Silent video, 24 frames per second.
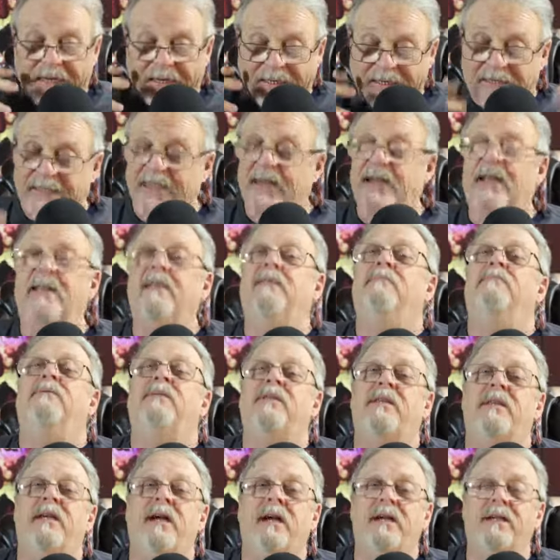selling them
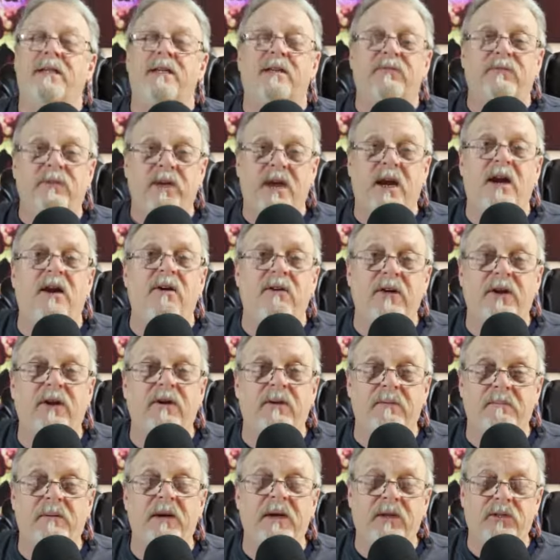to the idea of carrying
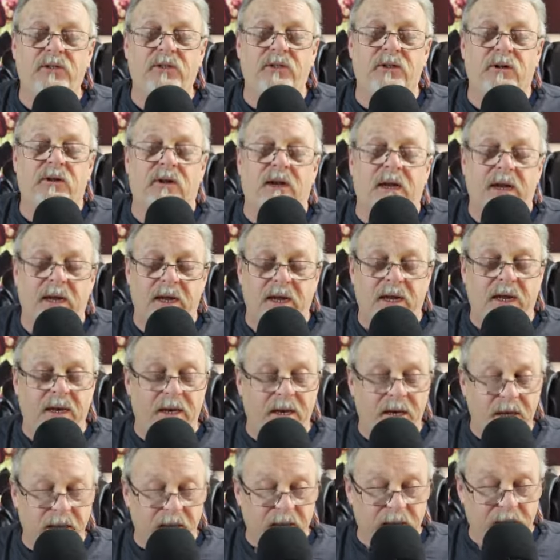your picture,
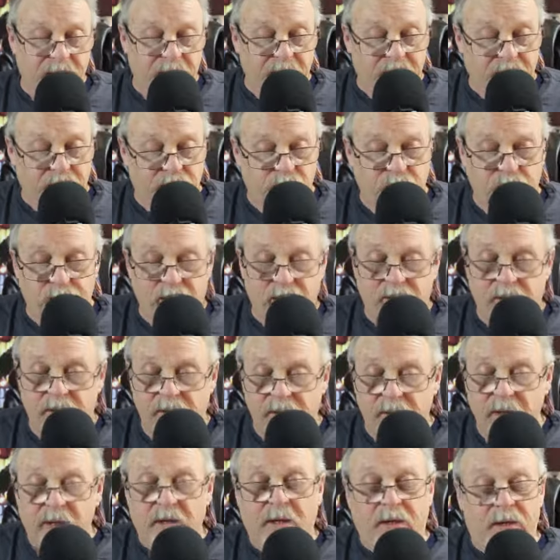and that's what's
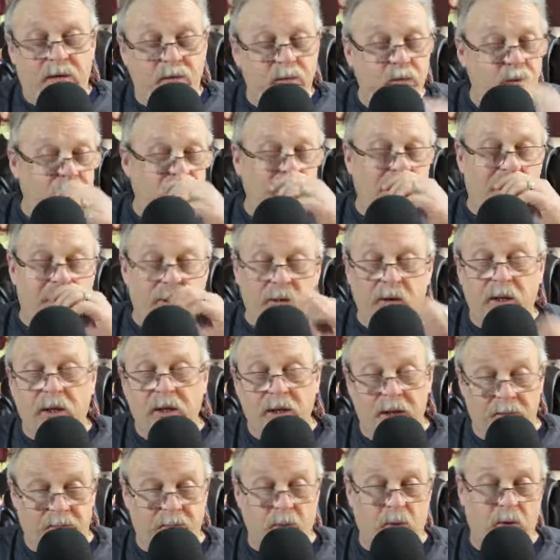
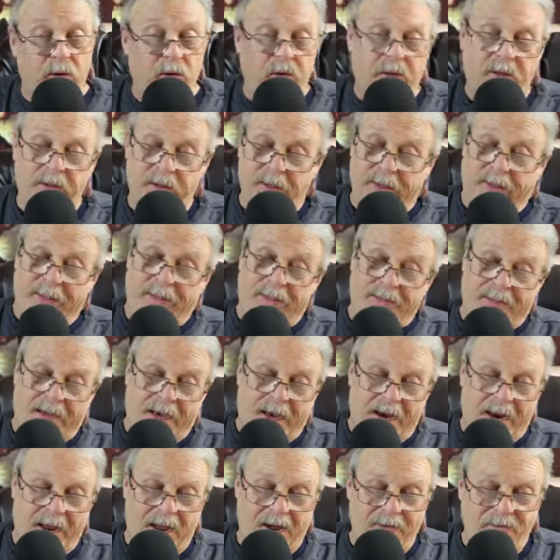really important. You
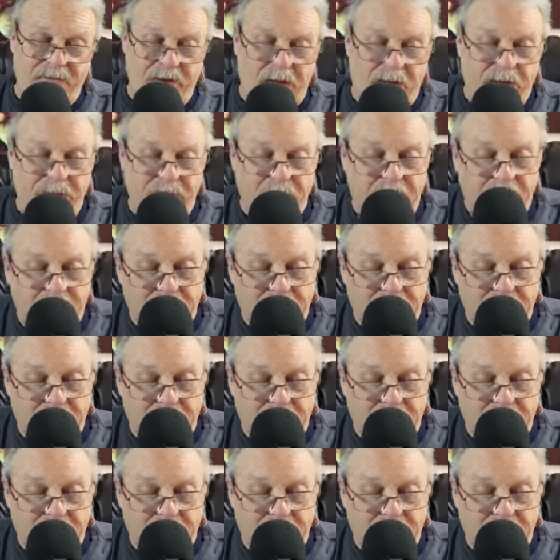got to have that,